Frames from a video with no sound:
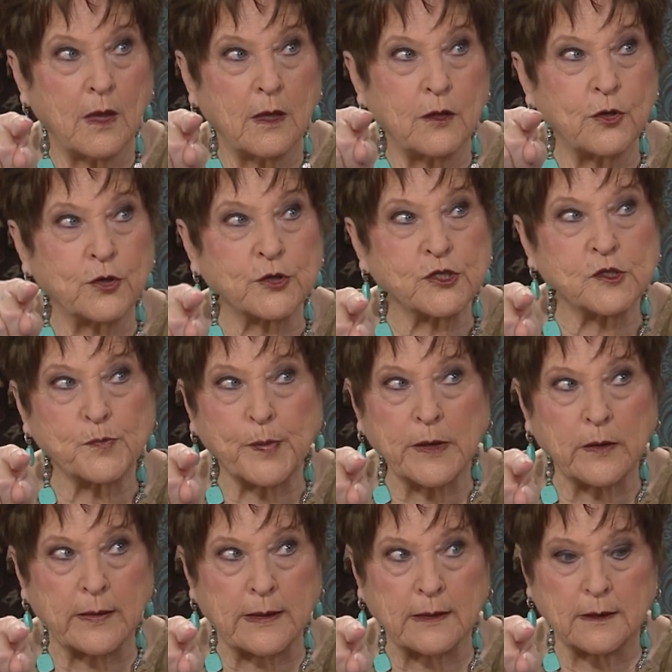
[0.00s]
Your
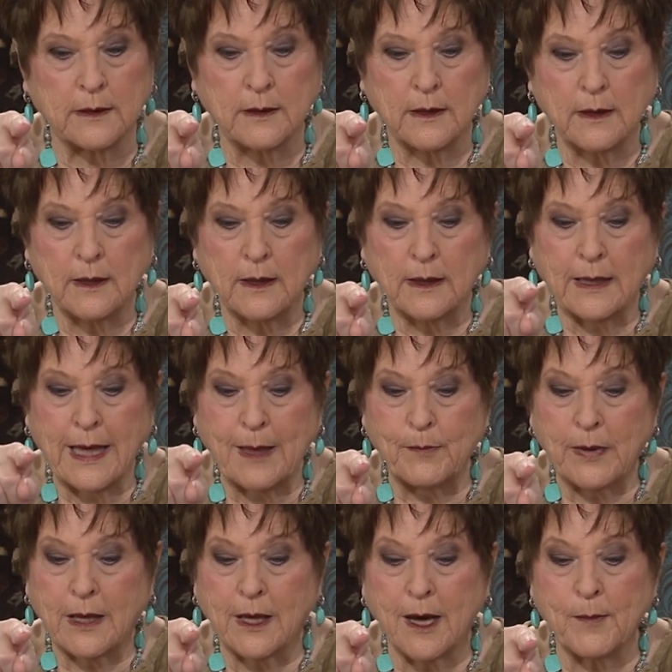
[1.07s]
spirit
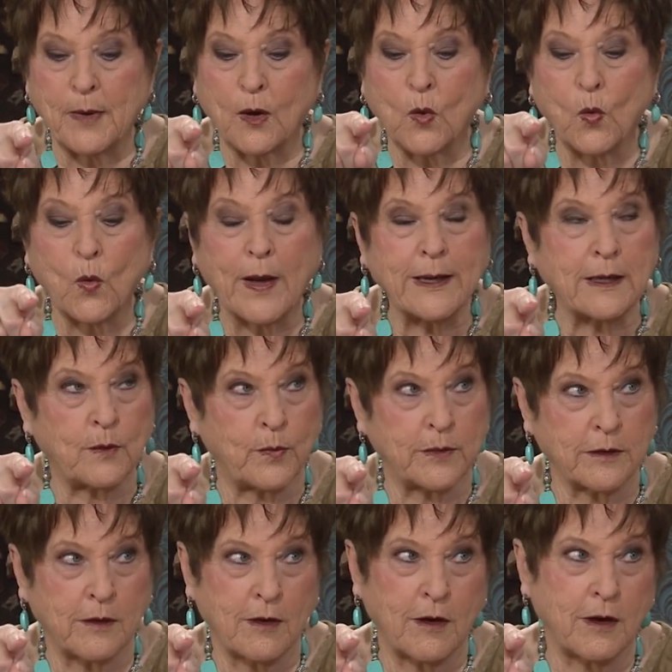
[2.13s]
can become acquainted
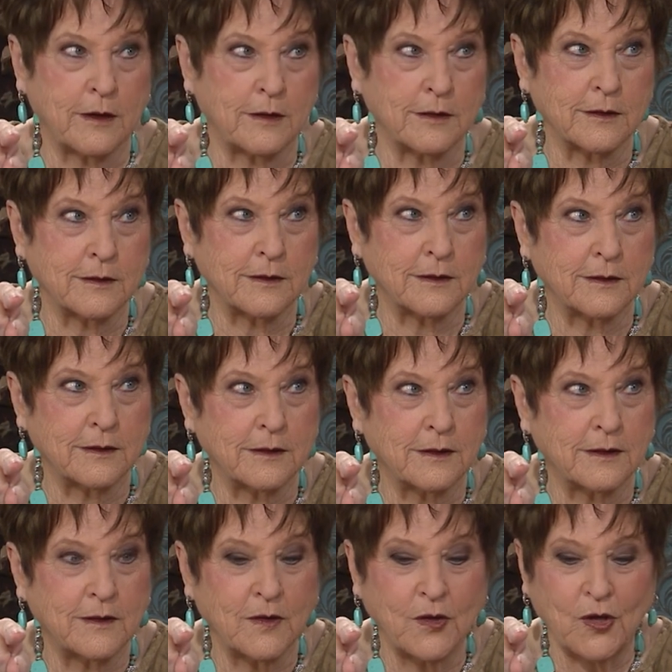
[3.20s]
with God.
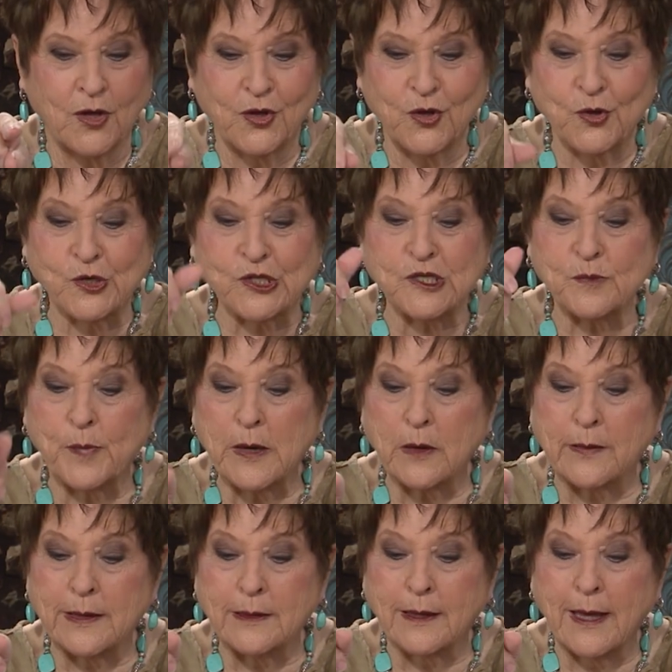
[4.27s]
Your
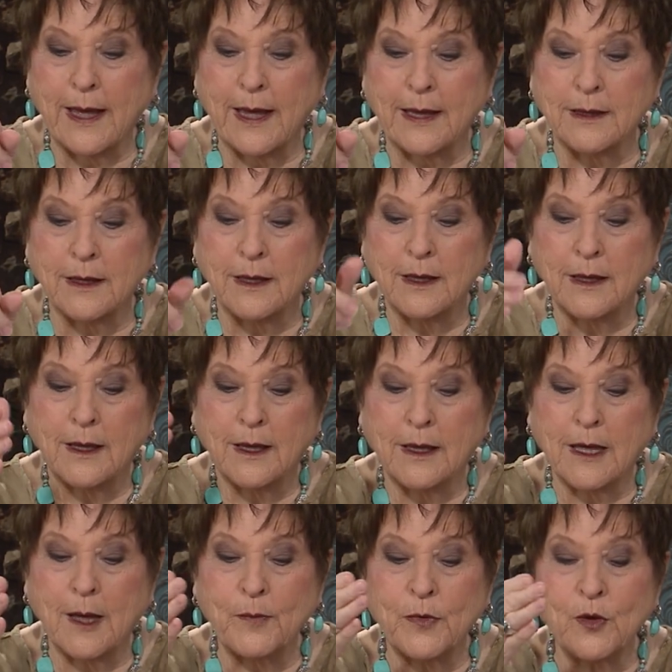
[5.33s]
spirit can
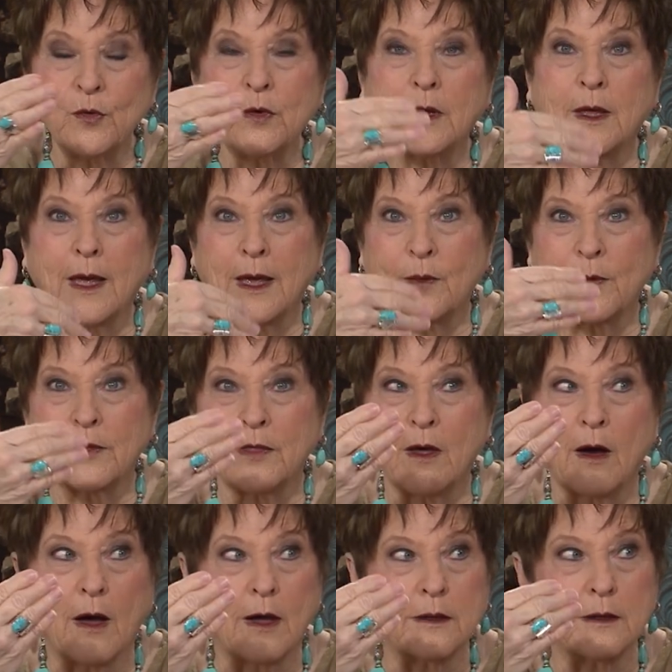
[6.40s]
communicate with
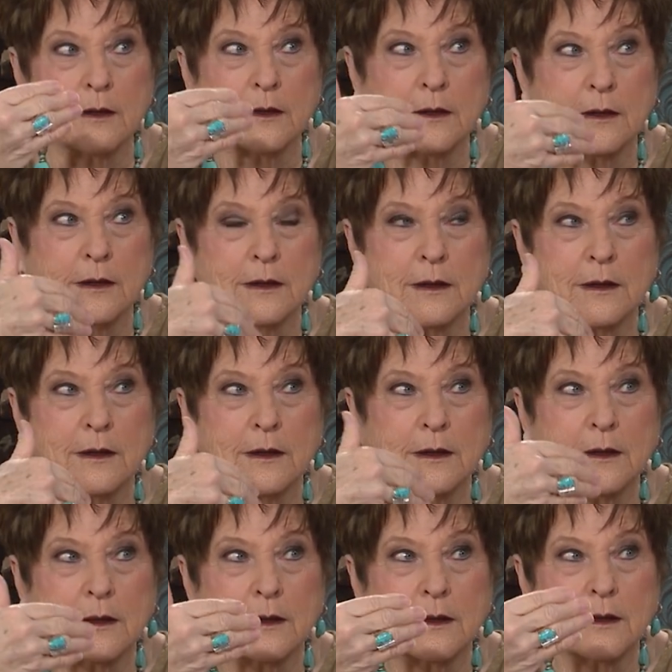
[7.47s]
God.
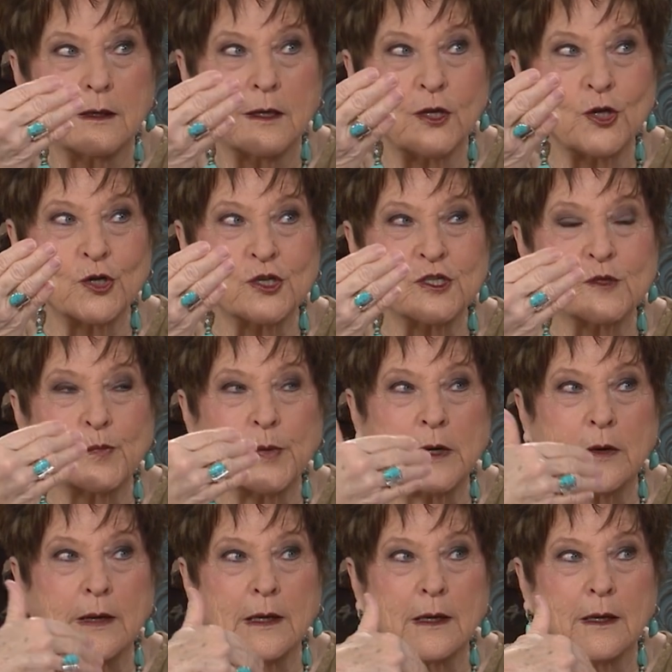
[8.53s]
Your
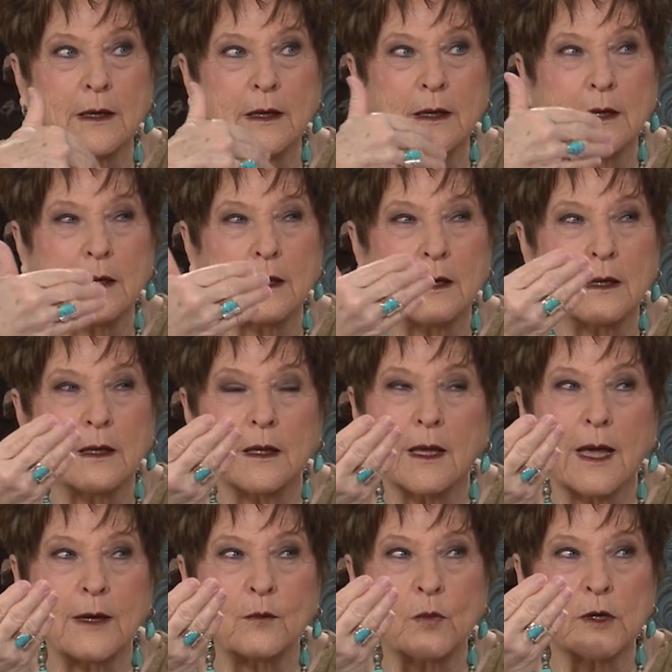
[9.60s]
spirit
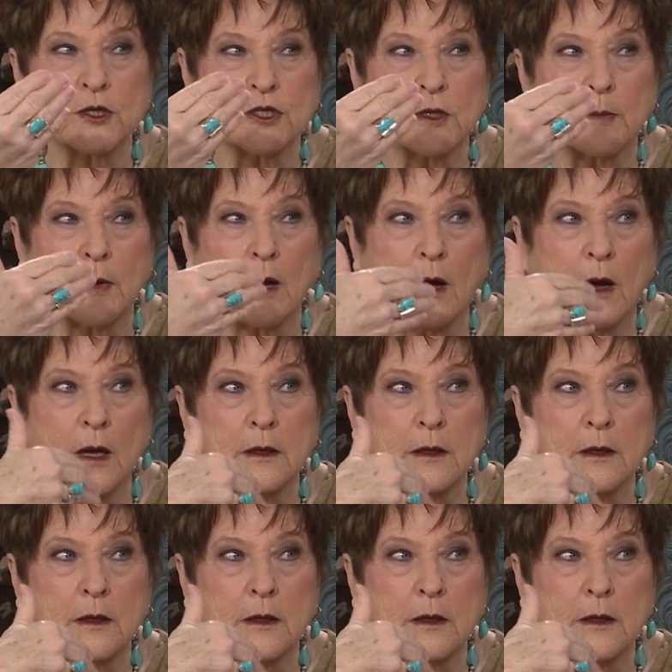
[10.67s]
can worship God.